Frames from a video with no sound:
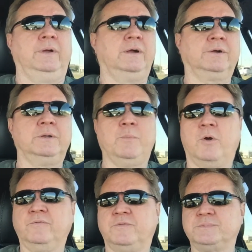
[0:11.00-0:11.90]
Well, good
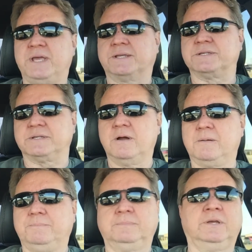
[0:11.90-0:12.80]
morning from Texas.
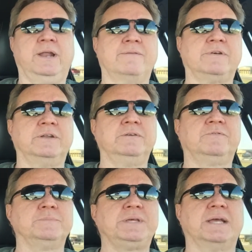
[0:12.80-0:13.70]
Oh, good
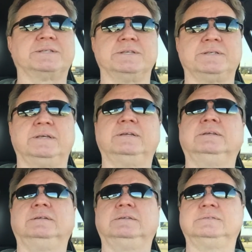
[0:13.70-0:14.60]
afternoon from Texas.
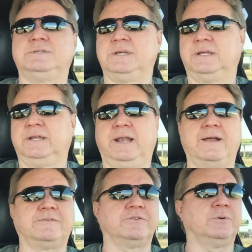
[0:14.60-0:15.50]
So a little
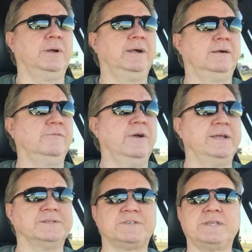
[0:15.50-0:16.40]
after 12, we're
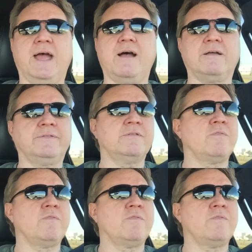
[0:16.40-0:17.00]
heading south.